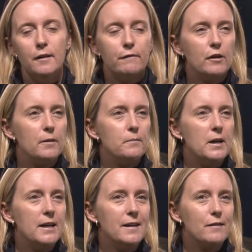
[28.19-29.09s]
from
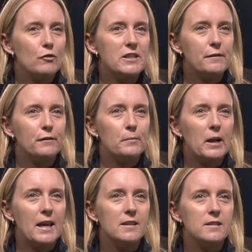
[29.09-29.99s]
3 different
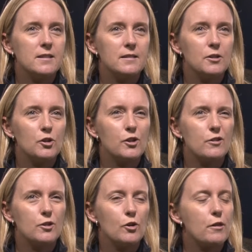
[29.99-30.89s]
players and
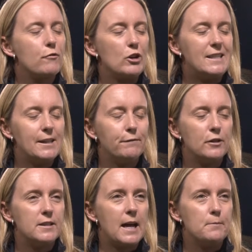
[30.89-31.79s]
just sort of 3
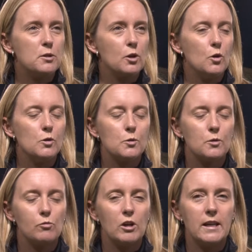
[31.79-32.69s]
different types of goals
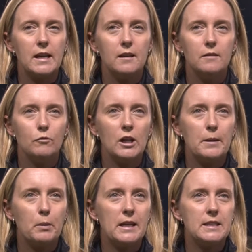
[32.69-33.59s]
was really
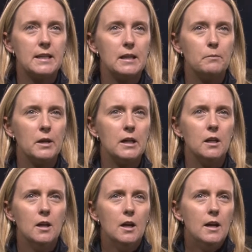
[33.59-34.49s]
pleasing.
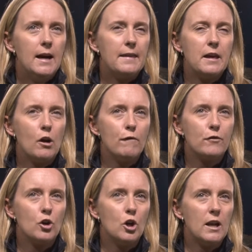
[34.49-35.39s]
But I think
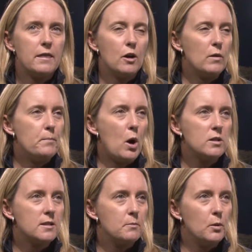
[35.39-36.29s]
overall I thought we
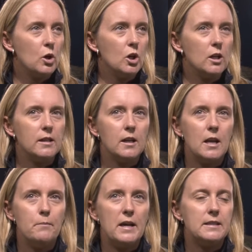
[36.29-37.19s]
bossed the ball and
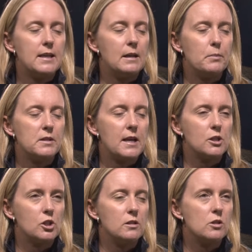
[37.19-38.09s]
maintained
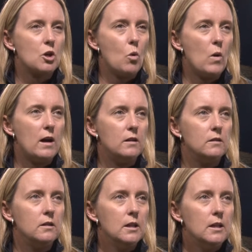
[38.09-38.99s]
possession so well